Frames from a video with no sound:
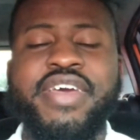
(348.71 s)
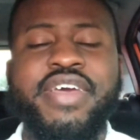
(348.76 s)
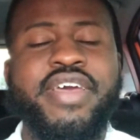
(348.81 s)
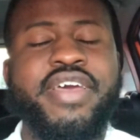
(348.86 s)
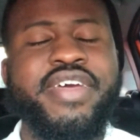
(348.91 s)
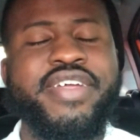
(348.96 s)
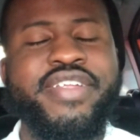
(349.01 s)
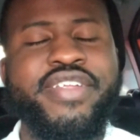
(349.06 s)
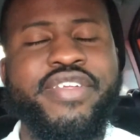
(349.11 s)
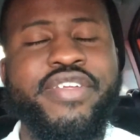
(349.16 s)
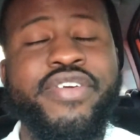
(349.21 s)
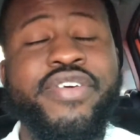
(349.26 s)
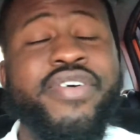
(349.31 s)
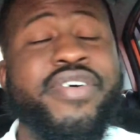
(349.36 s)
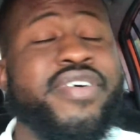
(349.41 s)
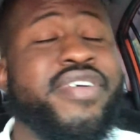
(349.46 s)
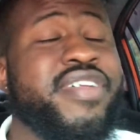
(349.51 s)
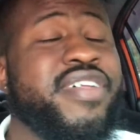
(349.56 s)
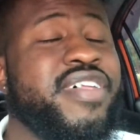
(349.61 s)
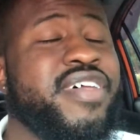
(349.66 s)
In your
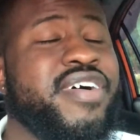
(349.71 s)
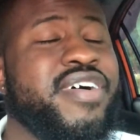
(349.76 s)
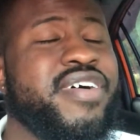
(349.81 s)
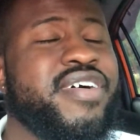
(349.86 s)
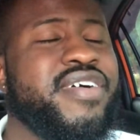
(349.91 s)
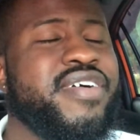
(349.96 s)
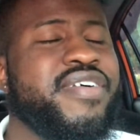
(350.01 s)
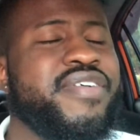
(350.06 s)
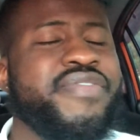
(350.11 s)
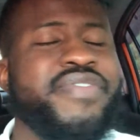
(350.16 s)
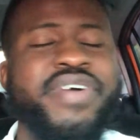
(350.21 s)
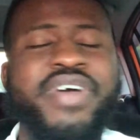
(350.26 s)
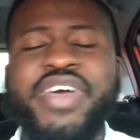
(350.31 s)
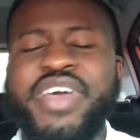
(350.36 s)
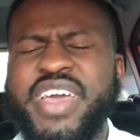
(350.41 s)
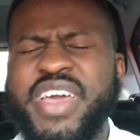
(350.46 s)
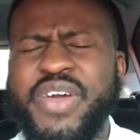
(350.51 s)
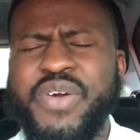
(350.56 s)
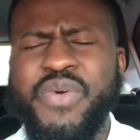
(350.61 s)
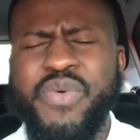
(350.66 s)
love it